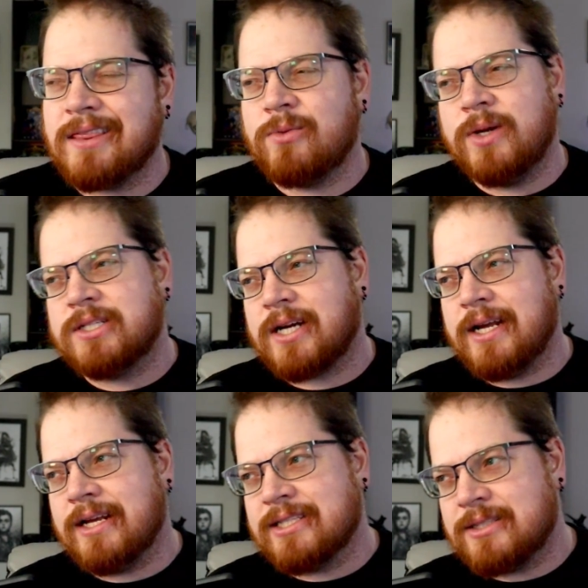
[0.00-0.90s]
which I
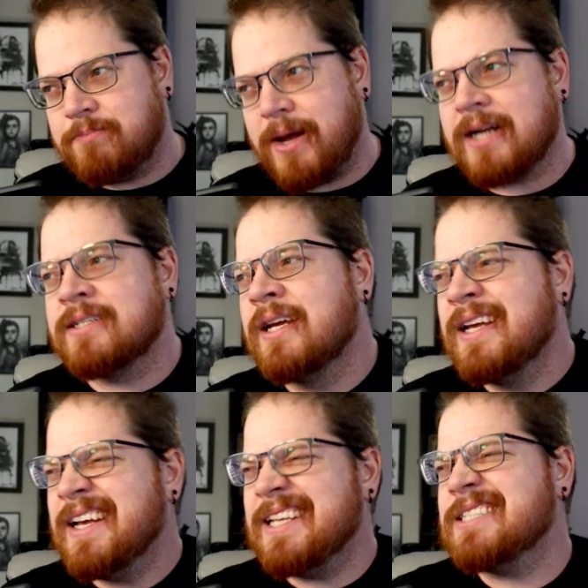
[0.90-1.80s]
expect
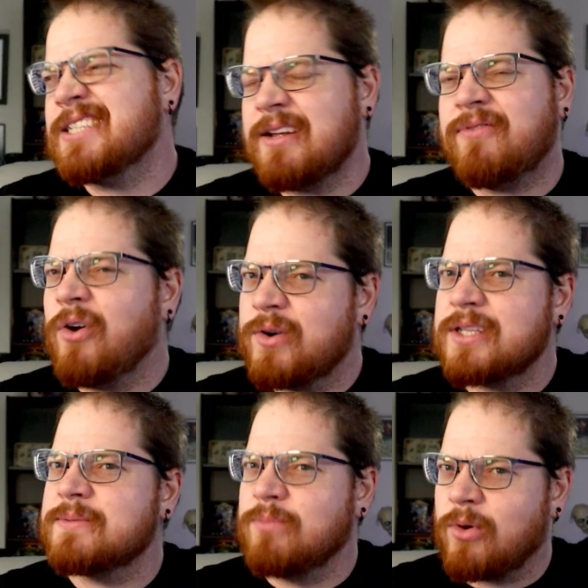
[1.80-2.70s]
is gonna
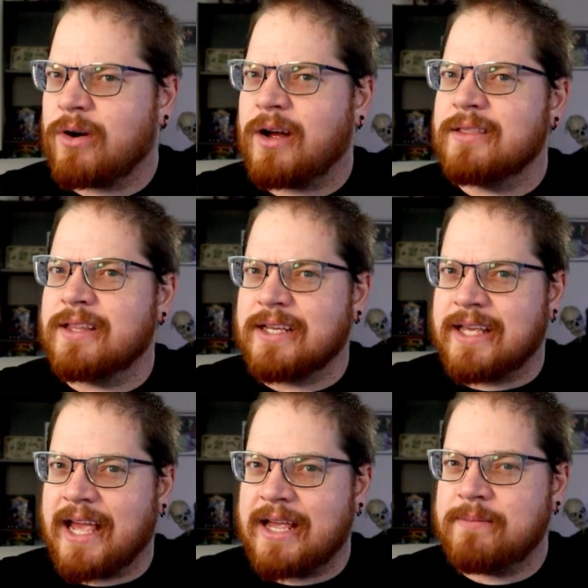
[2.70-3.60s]
focus more on the
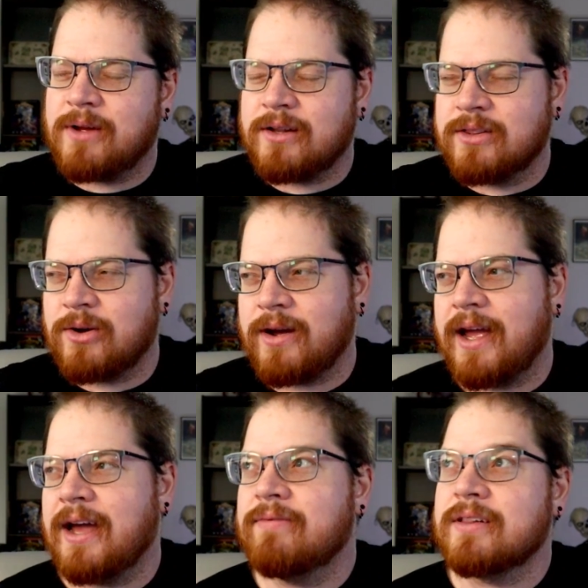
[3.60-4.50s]
game, although I
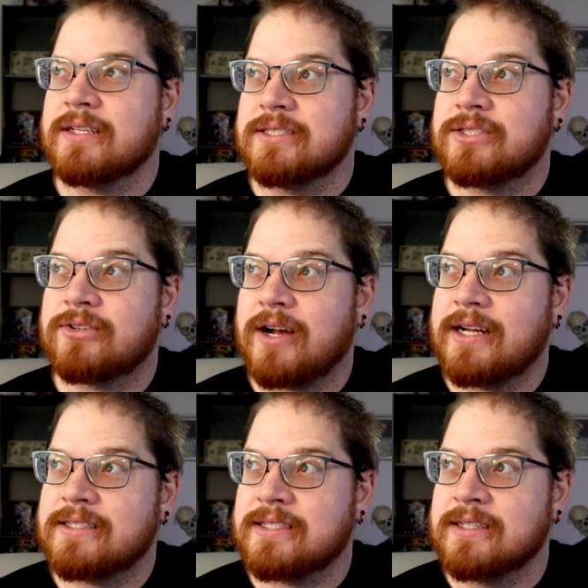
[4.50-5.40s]
have at least
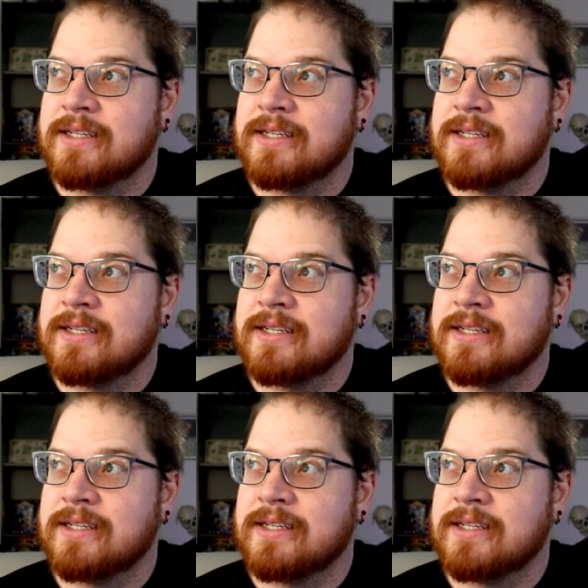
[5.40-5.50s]
tried to